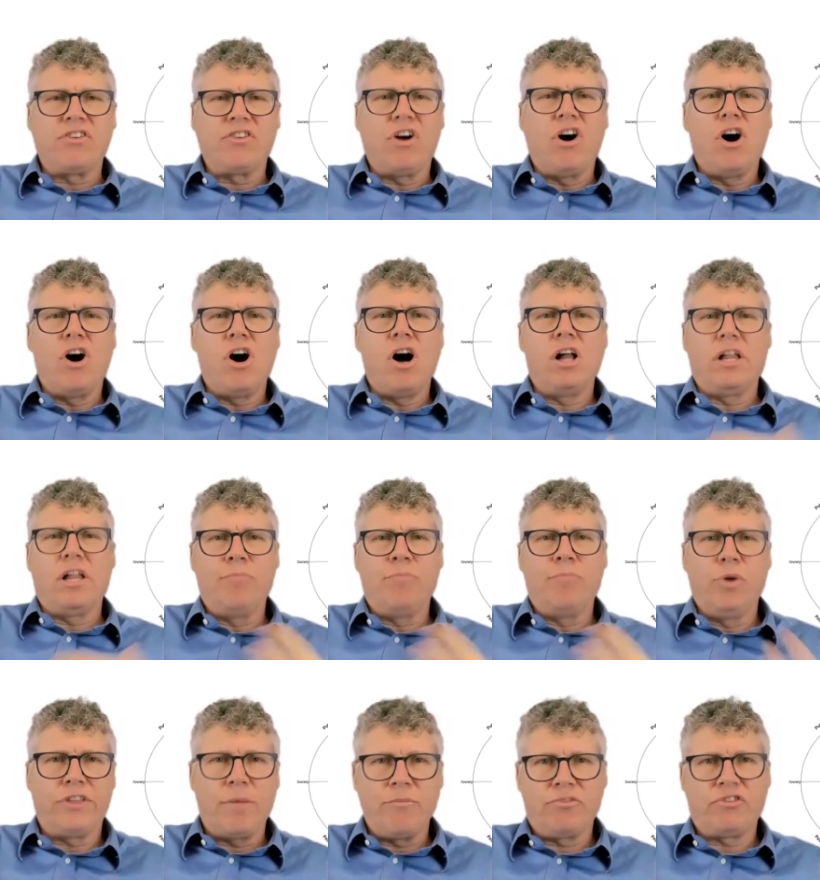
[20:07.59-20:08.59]
all and
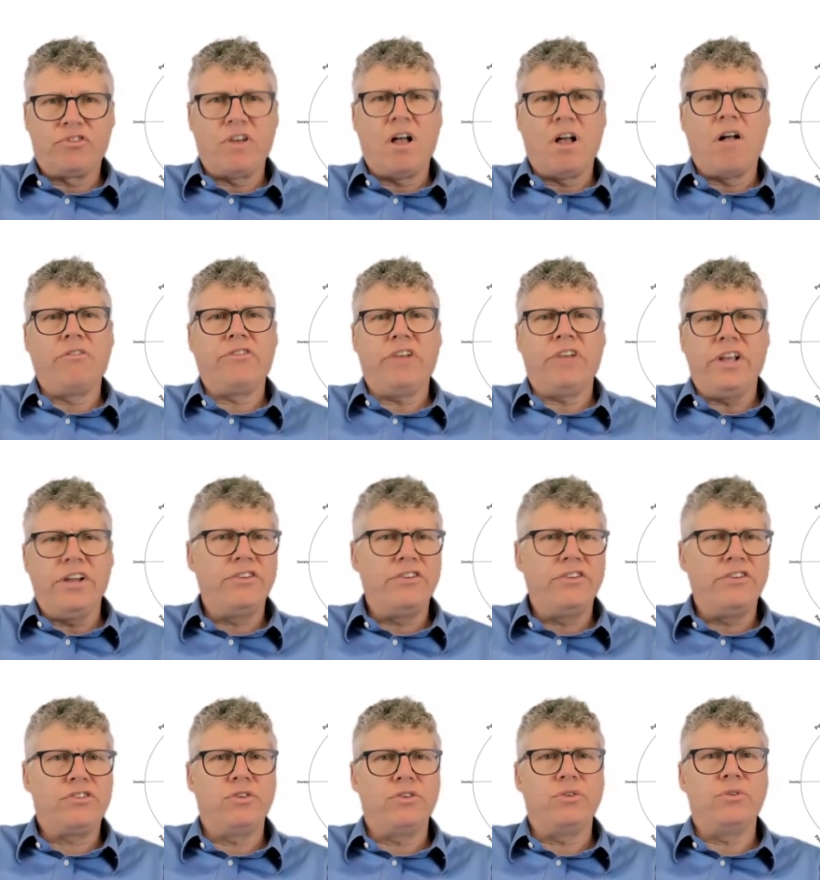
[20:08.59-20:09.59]
put themselves
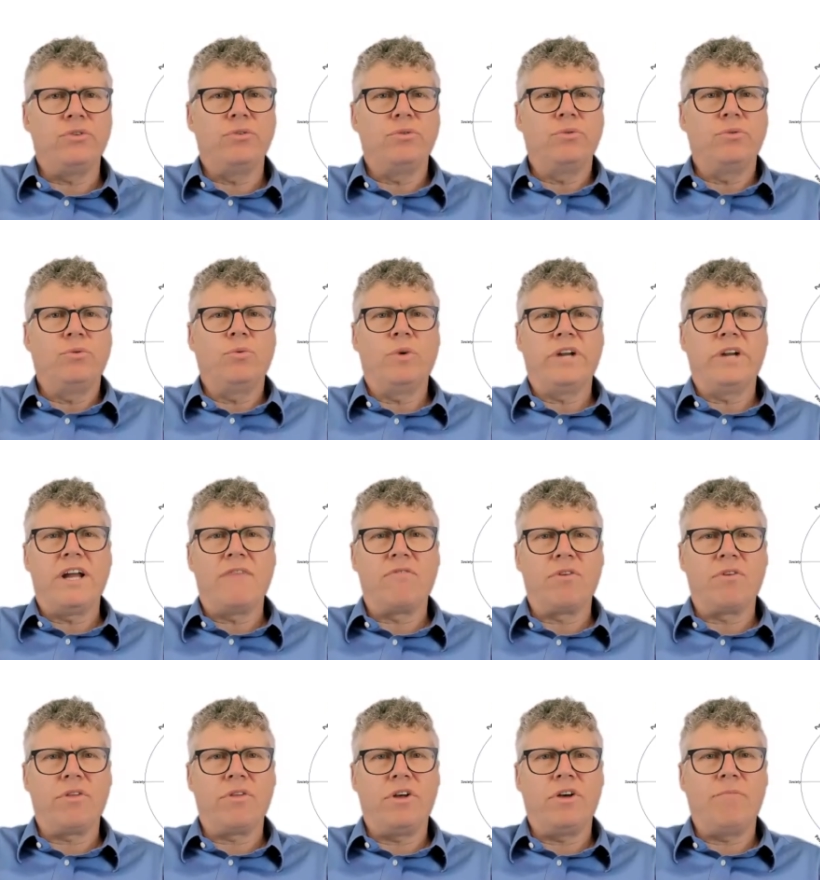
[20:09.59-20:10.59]
into
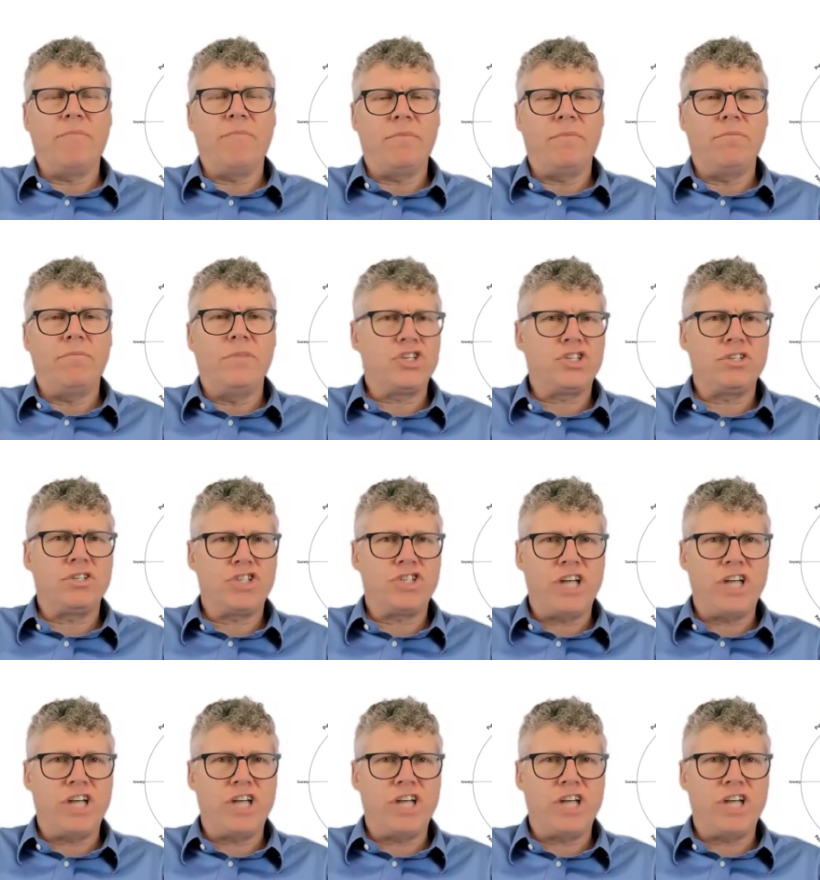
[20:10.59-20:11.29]
whatever the mission,